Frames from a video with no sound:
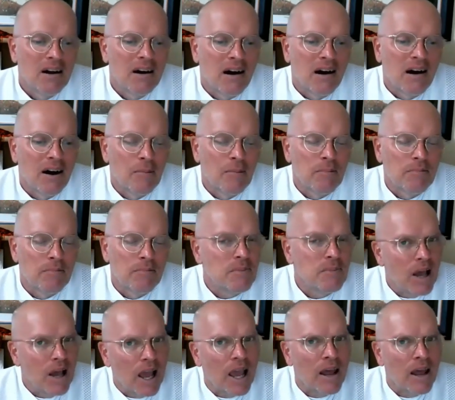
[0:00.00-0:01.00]
Um,
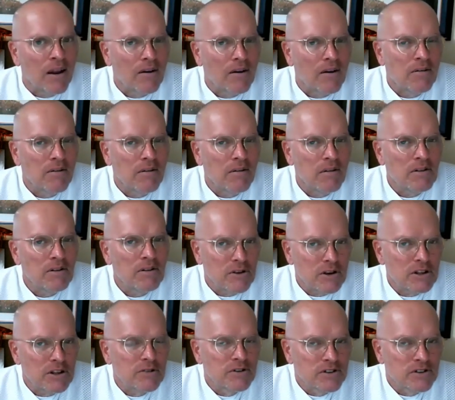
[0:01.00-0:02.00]
and let's
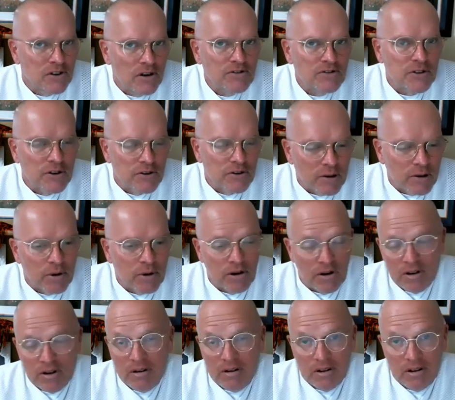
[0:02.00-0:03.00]
look at the results of the
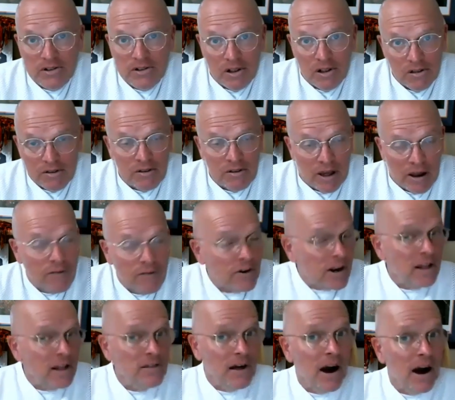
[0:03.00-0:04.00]
rebuild. There's a the
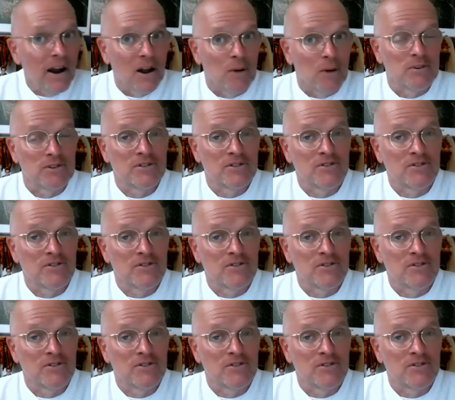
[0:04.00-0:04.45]
everyday lineup is